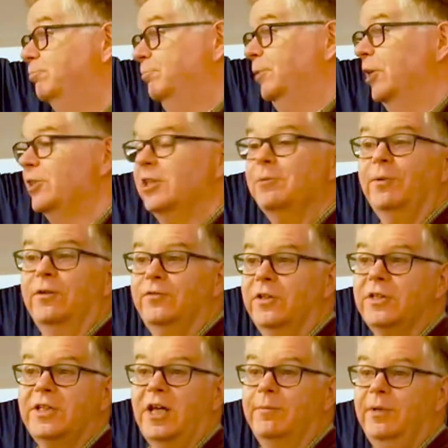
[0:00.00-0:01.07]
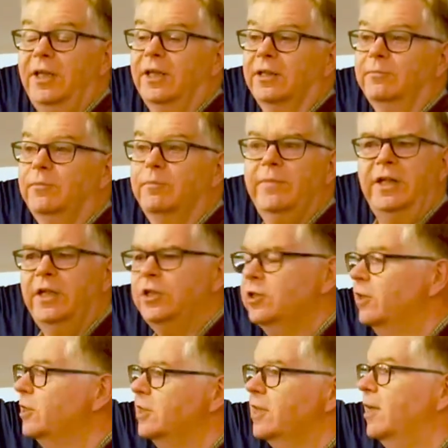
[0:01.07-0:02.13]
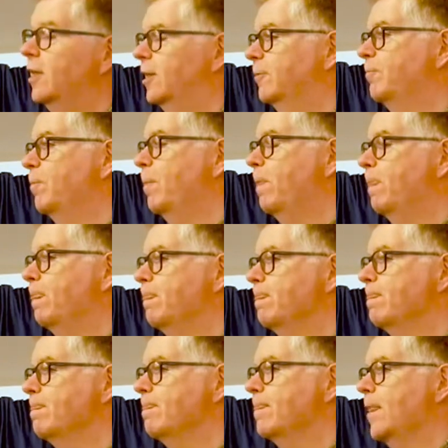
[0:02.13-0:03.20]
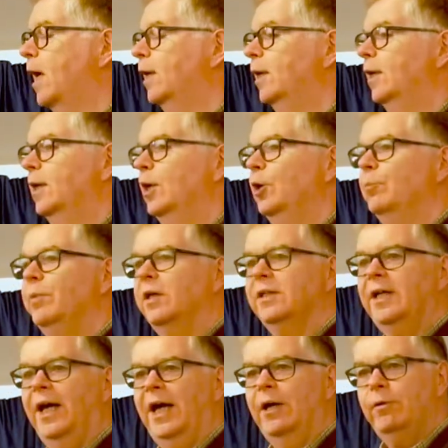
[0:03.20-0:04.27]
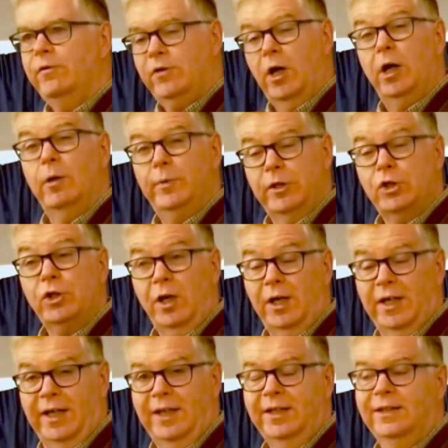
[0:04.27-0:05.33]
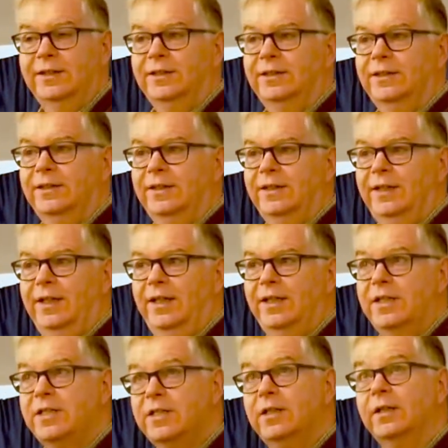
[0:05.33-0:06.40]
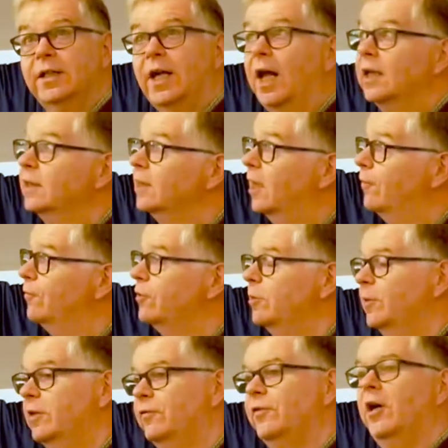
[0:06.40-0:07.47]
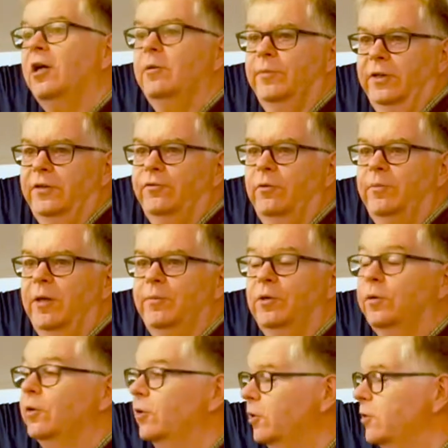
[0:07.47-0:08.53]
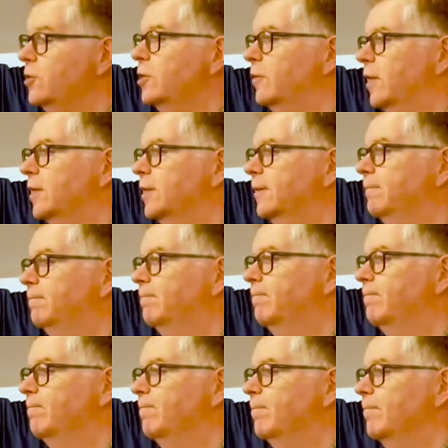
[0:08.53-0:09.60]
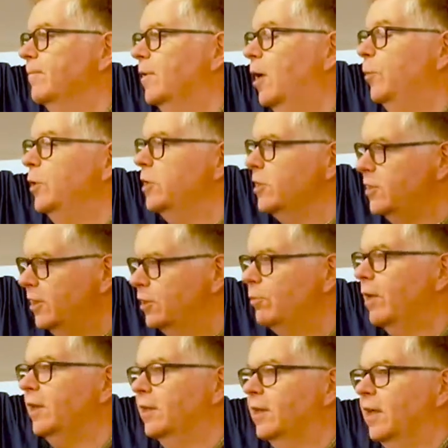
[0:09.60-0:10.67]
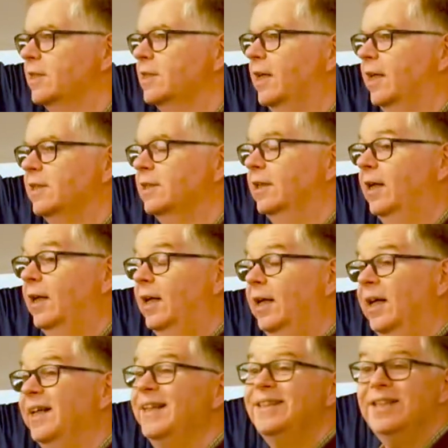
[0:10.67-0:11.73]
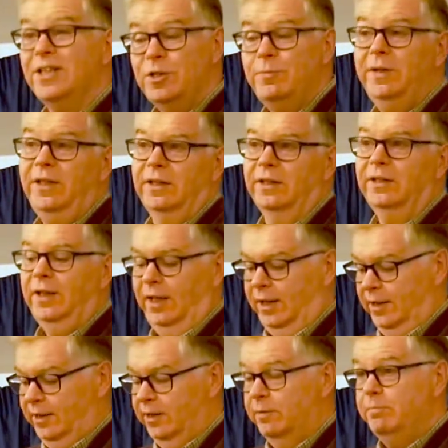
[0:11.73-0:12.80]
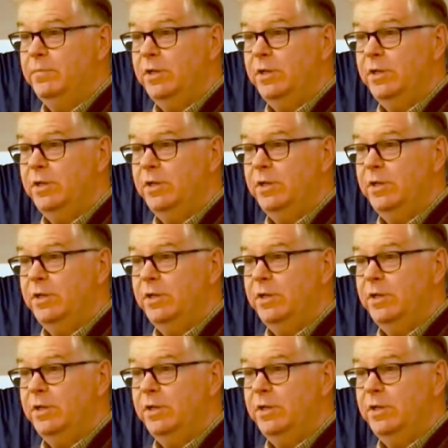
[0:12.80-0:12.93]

because it's my first time here, but many churches are. But however hard we try, it is still an uncomfortable environment for people who are not used to it. And we just need to recognize that. And it does mean that